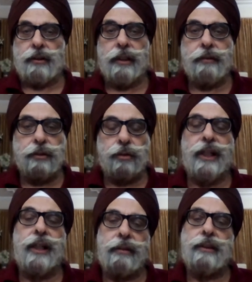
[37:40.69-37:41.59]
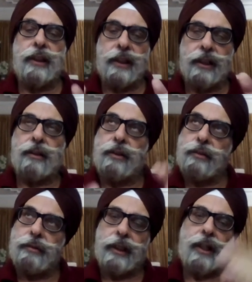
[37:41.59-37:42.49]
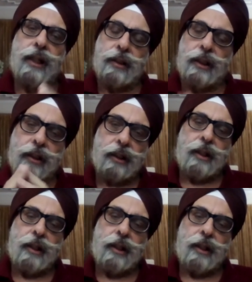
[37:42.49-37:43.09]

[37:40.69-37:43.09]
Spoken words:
Even today, we say that in our,